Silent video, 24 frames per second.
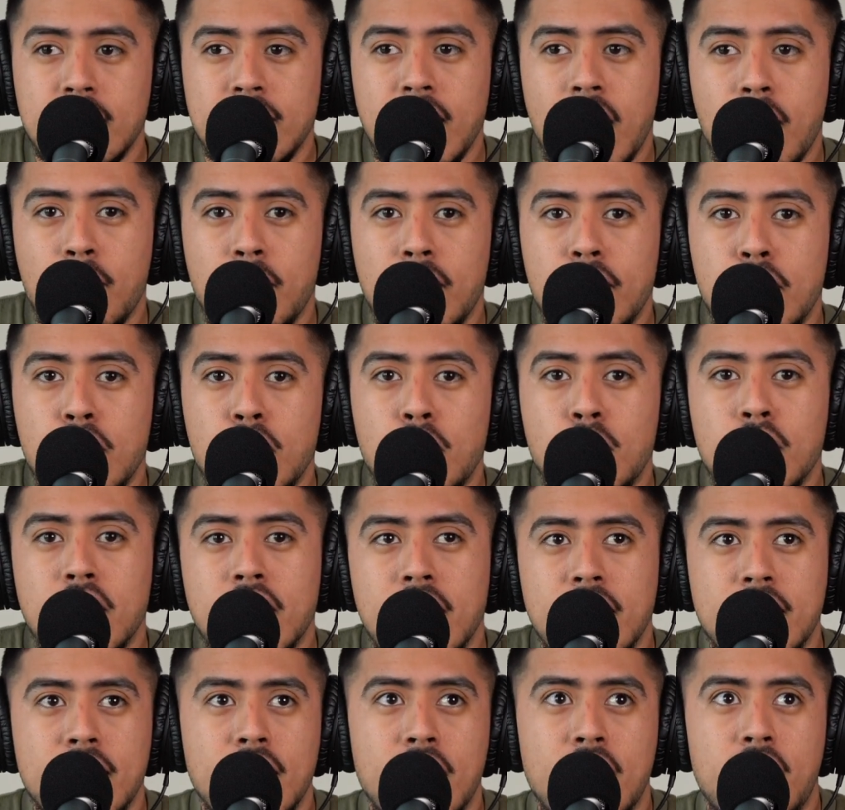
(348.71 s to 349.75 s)
That way you don't
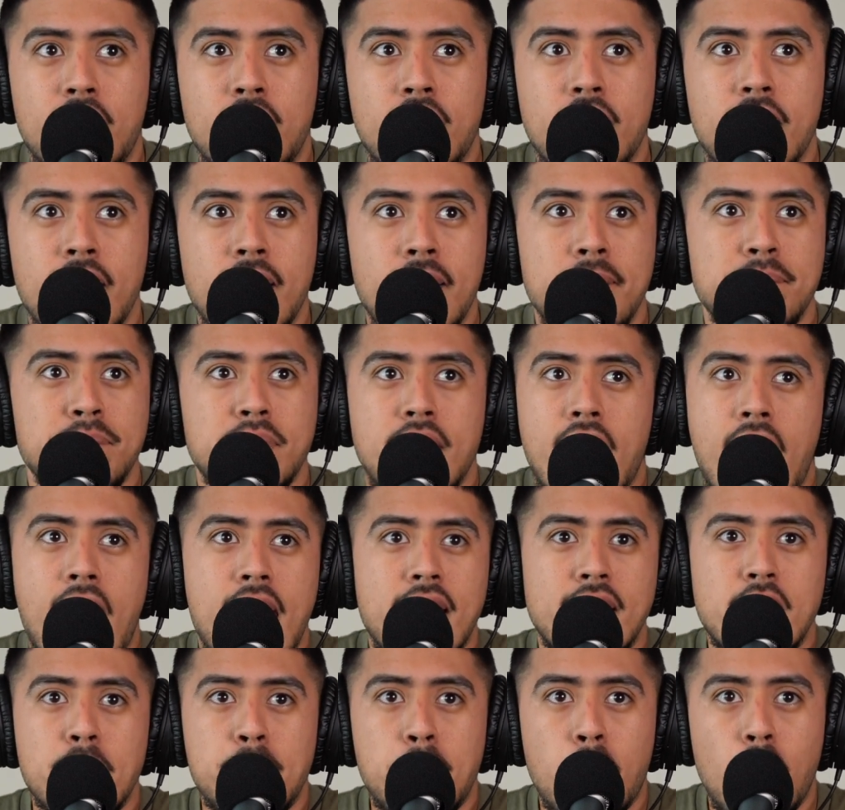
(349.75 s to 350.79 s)
get there at
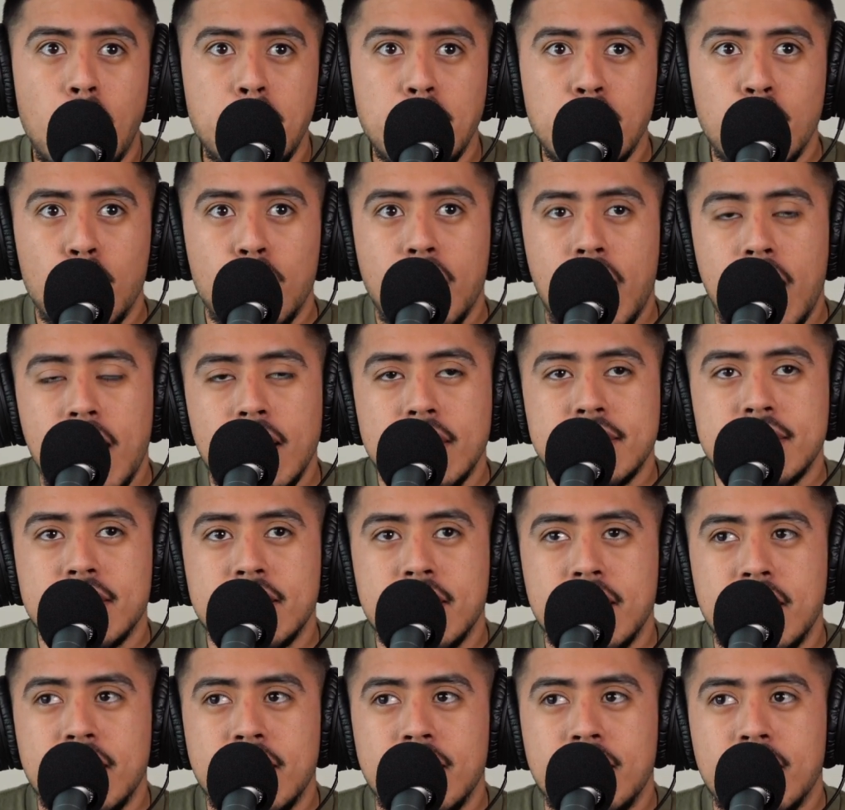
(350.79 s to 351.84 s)
an apartment location
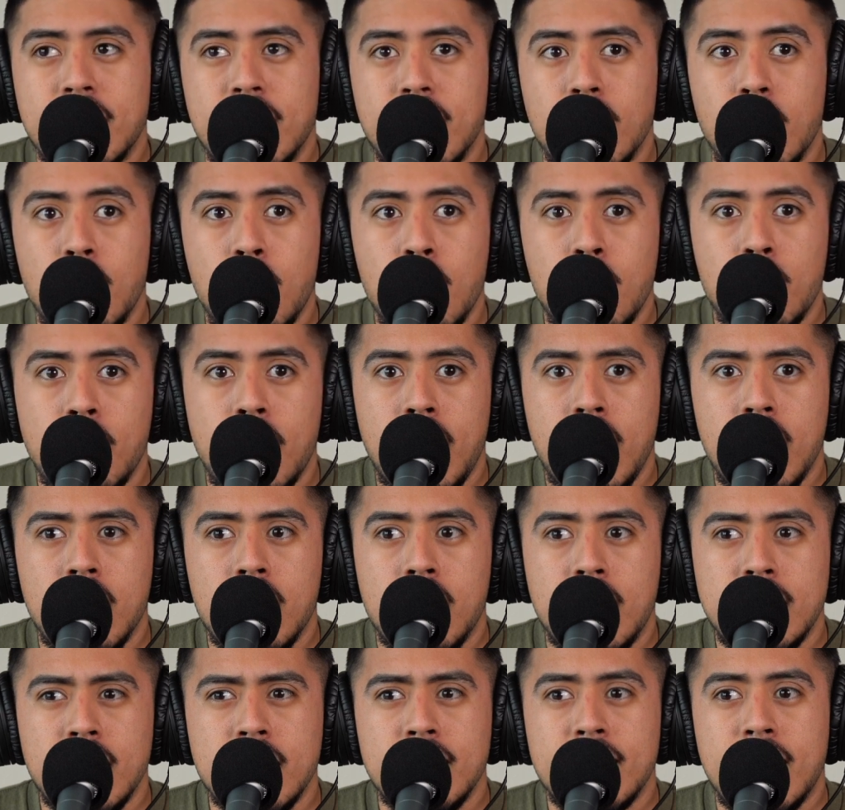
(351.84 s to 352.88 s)
and you're like, oh, hey,
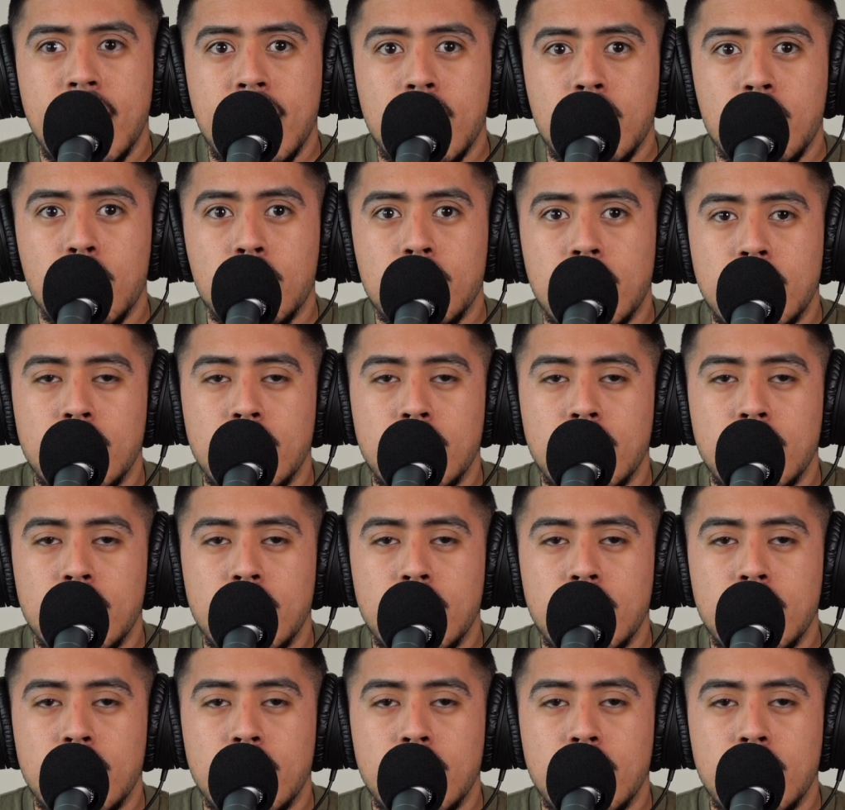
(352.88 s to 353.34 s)
I need the gate code.